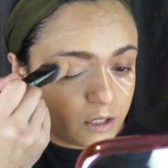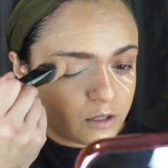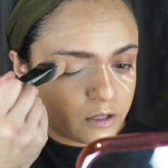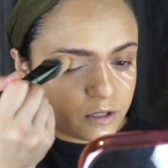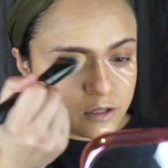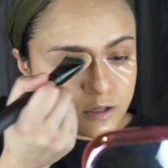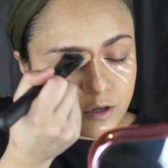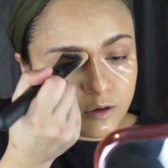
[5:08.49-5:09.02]

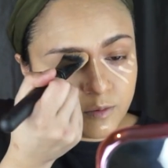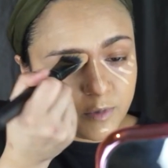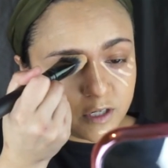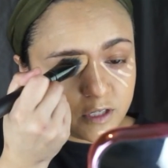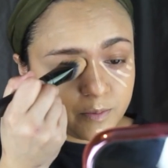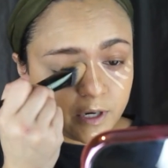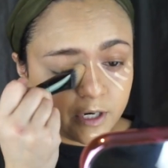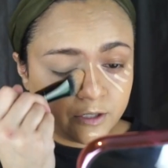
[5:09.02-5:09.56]
so
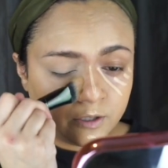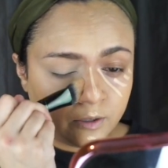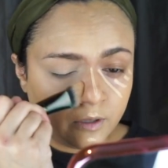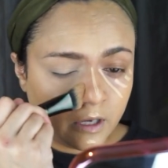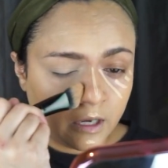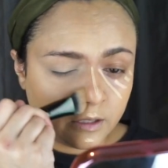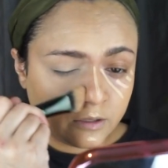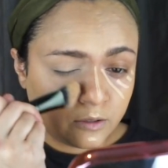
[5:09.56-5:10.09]
much, but I do
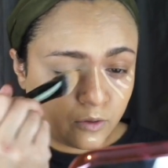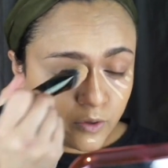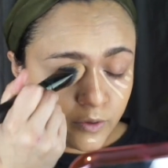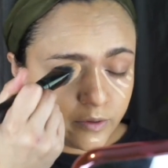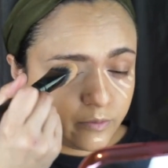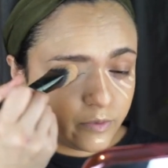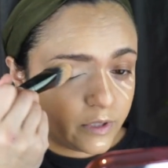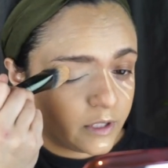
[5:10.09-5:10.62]
like to go
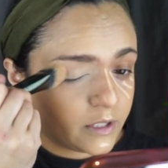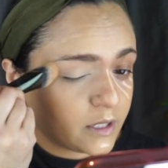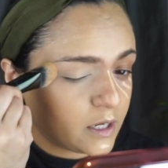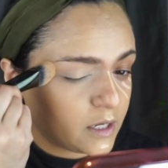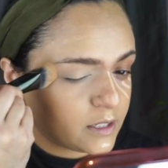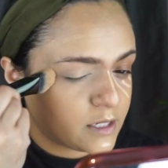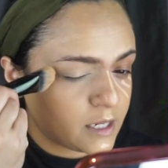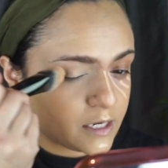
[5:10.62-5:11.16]
in with
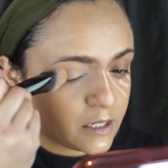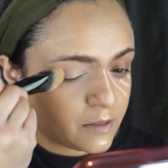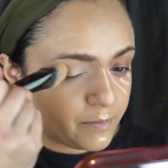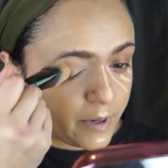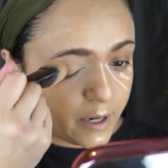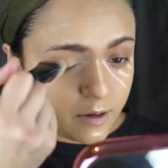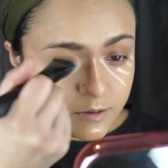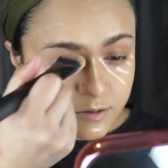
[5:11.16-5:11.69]
setting
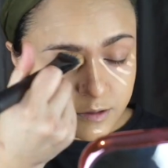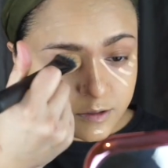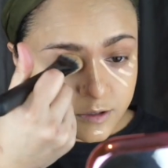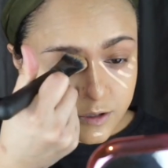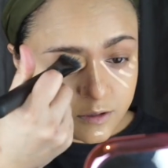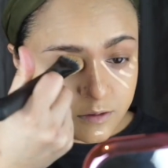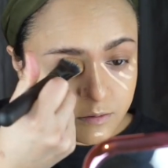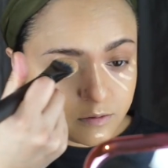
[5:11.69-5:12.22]
powder
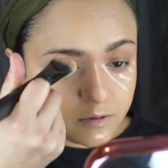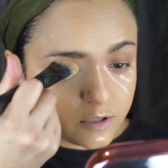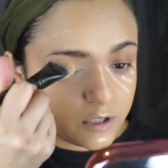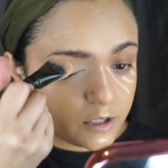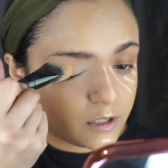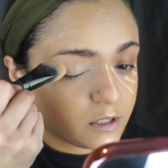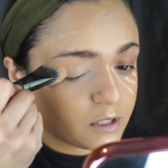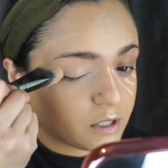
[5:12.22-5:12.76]

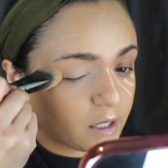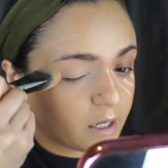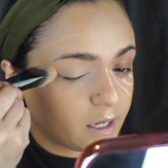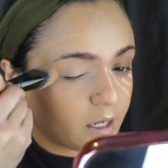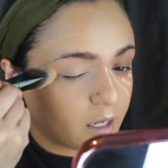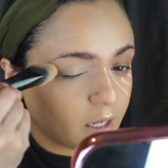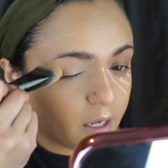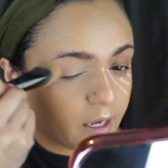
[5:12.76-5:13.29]
just
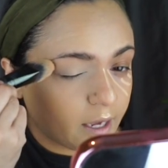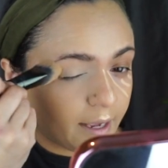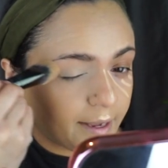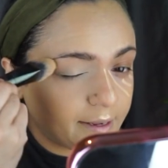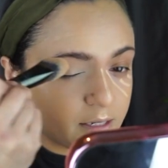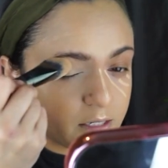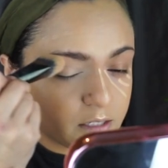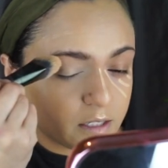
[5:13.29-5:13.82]
in
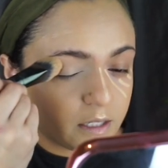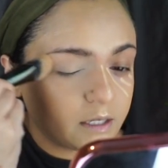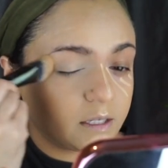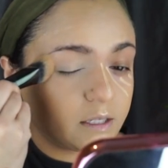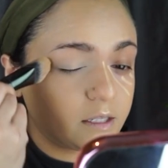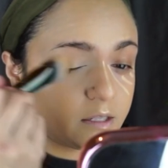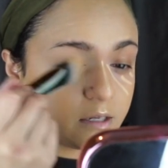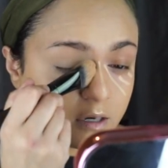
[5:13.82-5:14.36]
case it
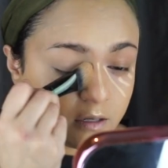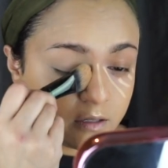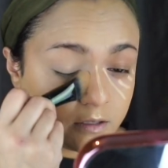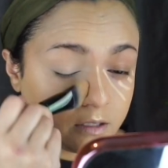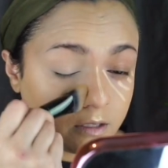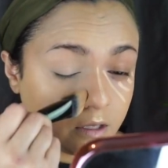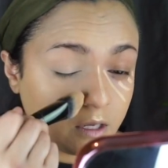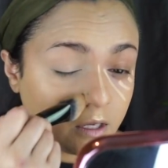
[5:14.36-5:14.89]

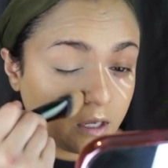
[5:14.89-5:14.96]
does.